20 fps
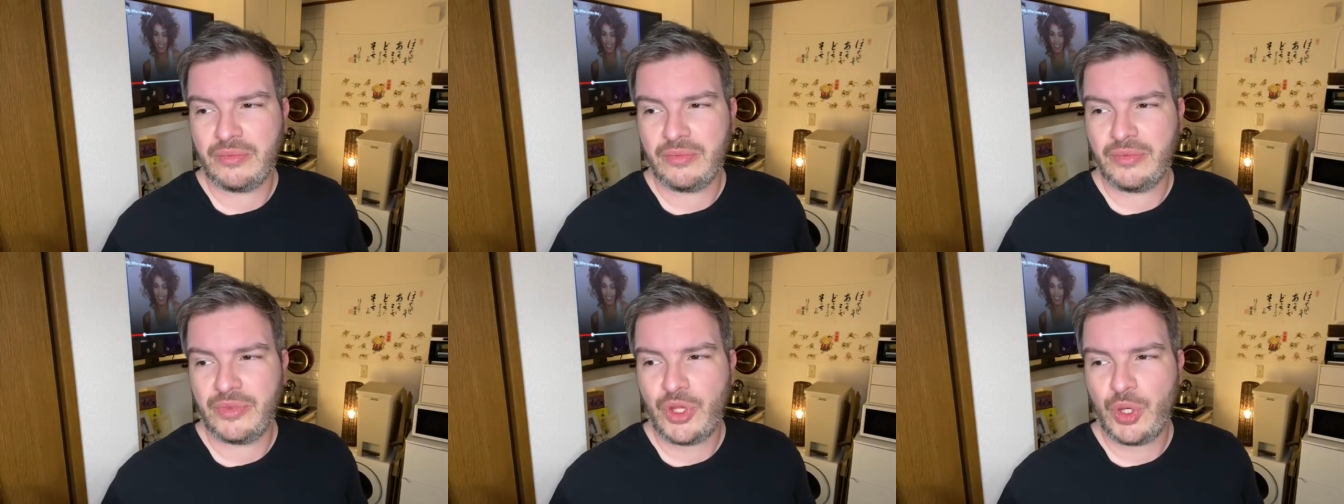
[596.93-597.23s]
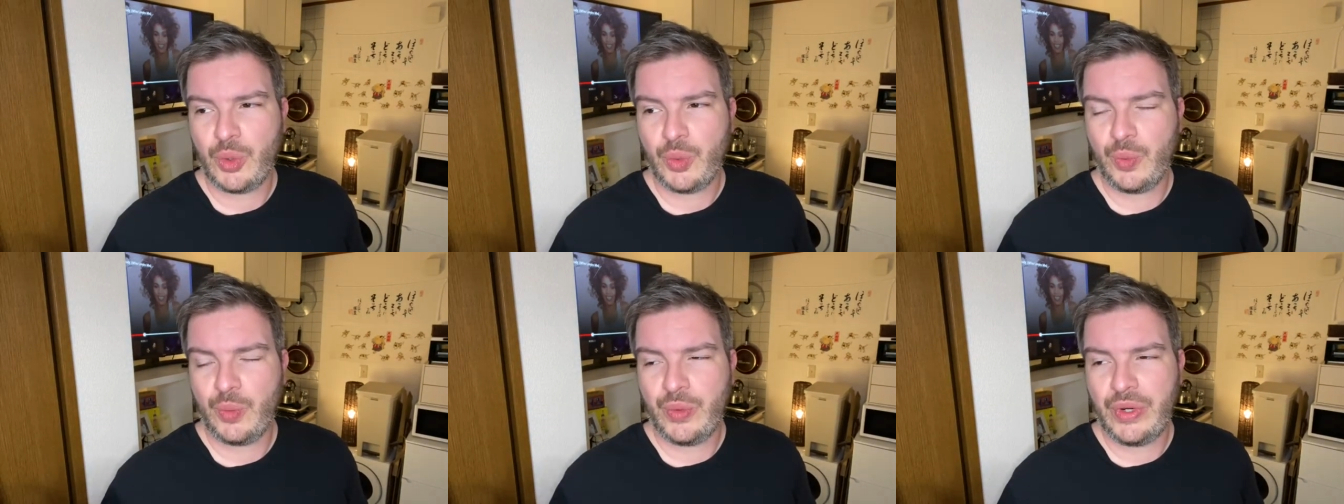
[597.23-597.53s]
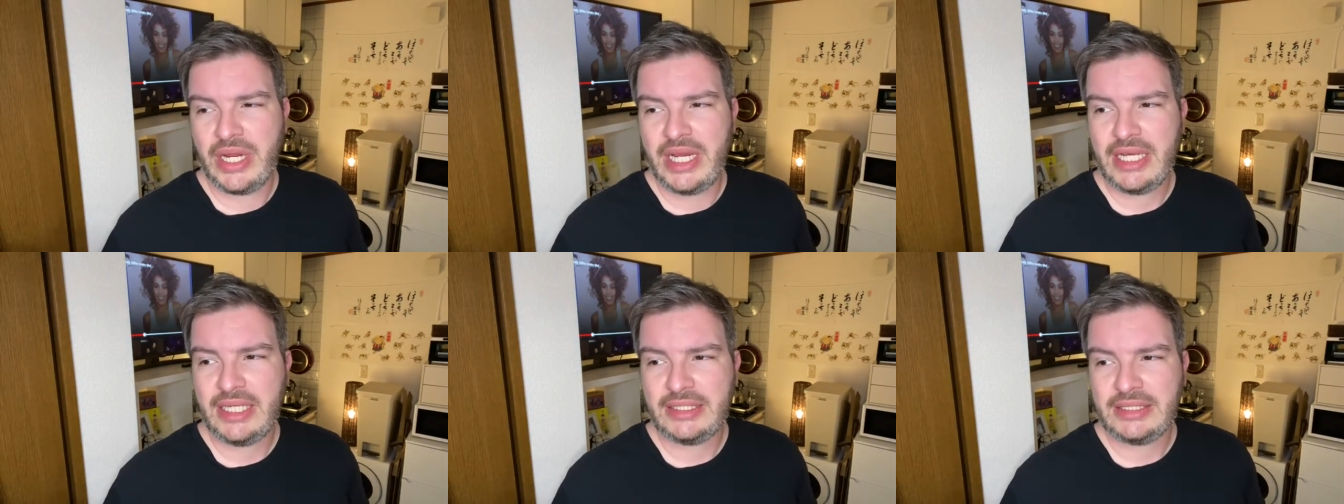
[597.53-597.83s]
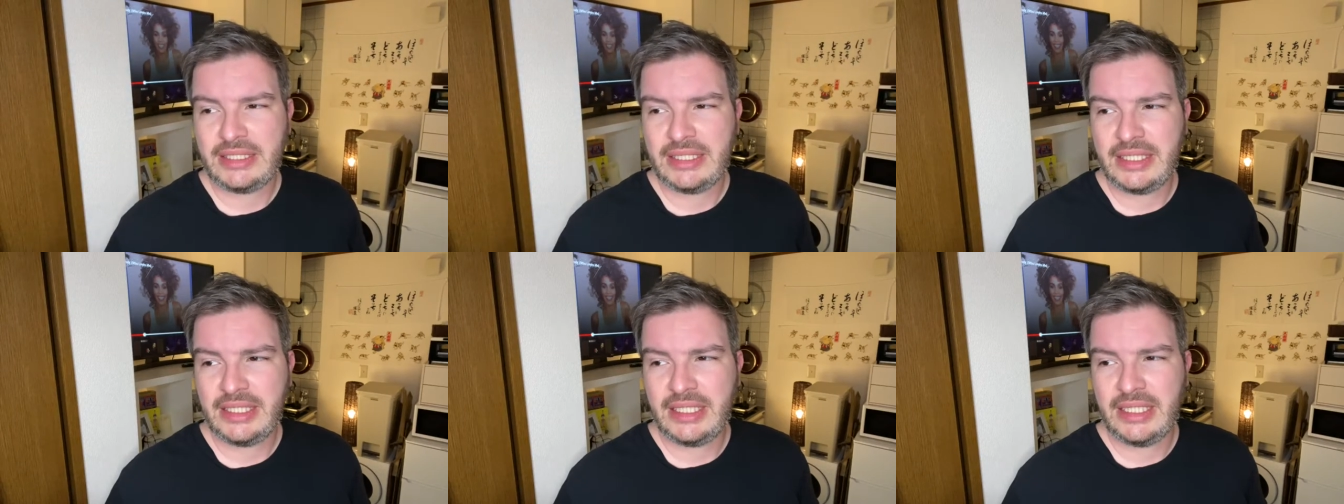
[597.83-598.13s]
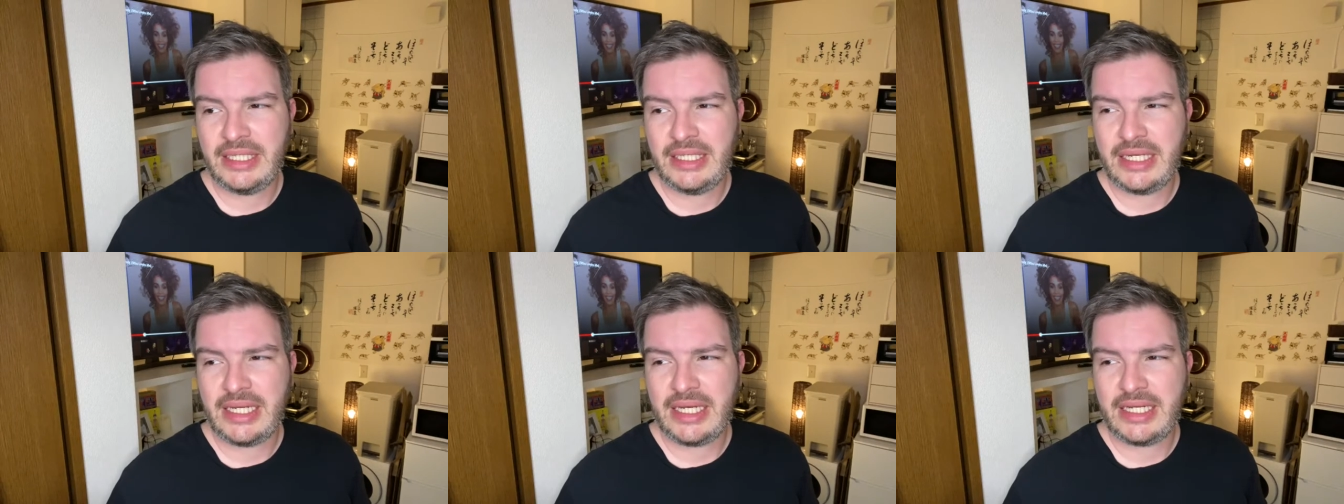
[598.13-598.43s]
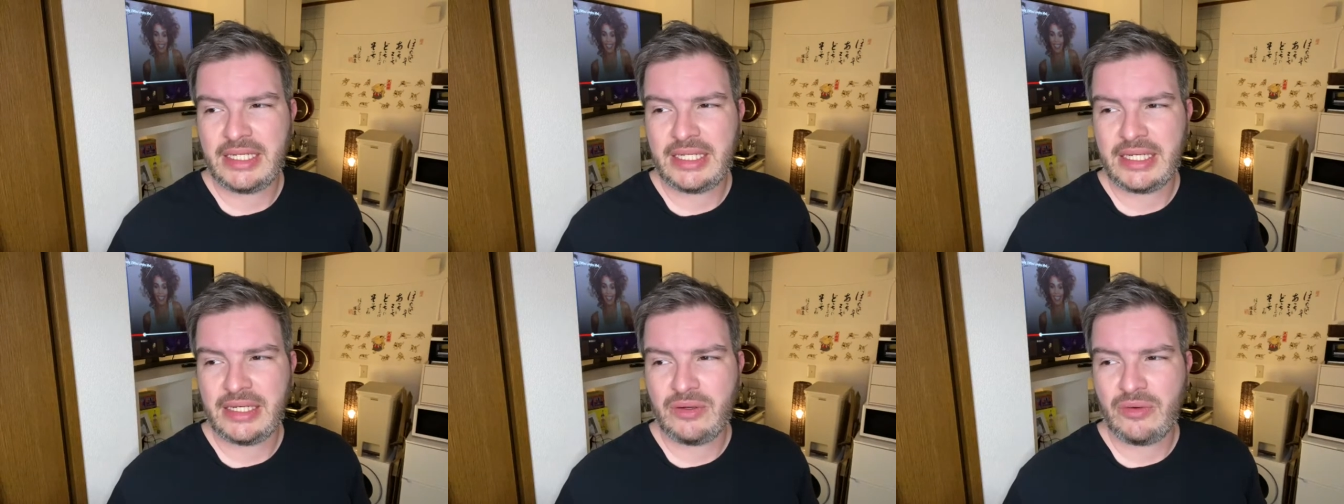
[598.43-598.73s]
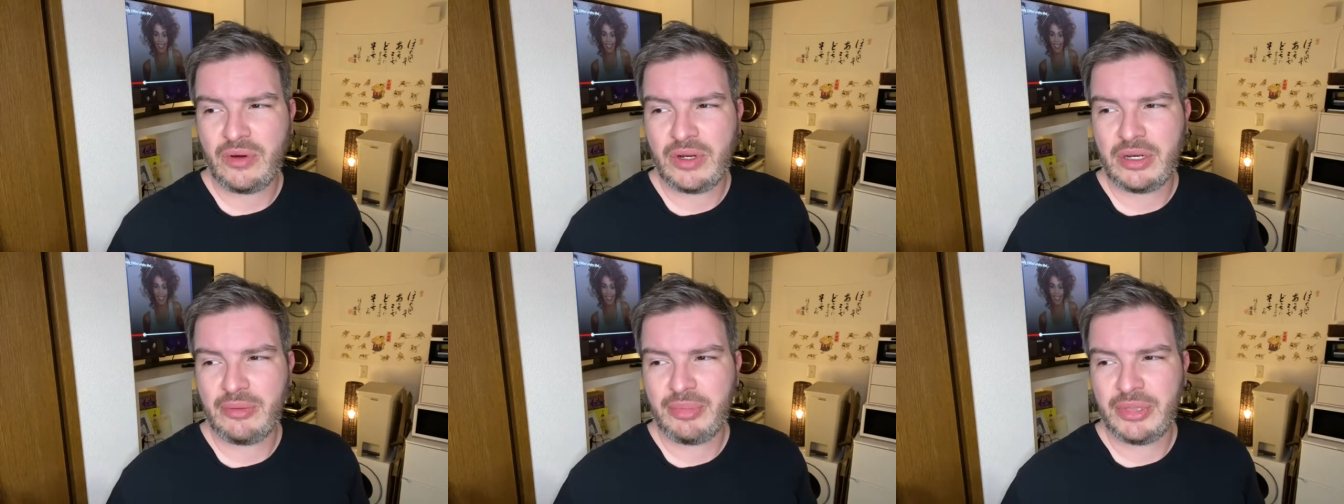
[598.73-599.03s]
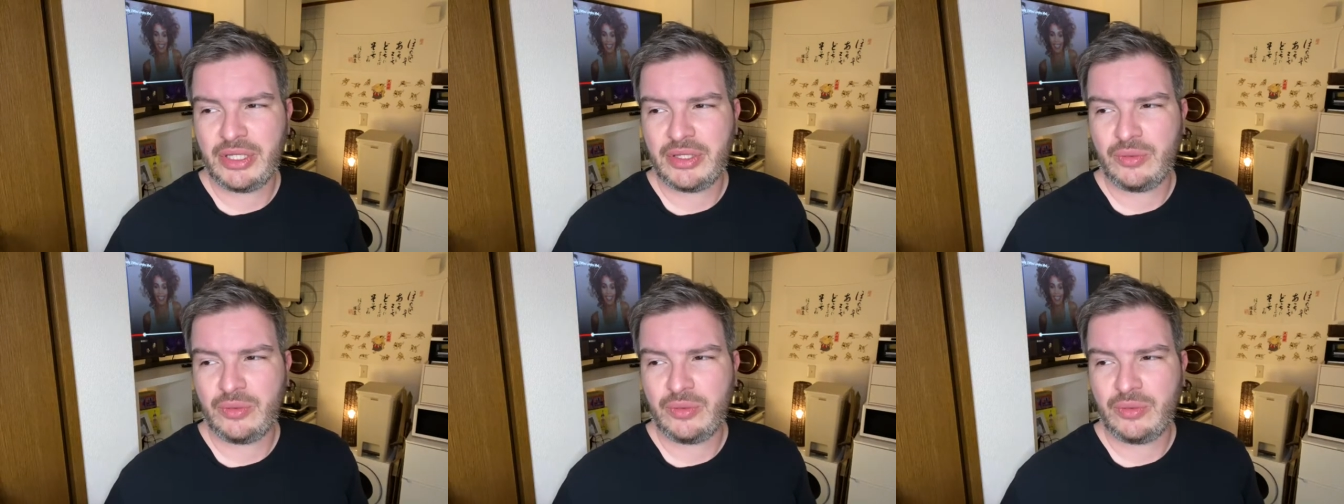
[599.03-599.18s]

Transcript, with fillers: the reason he didn't want to be in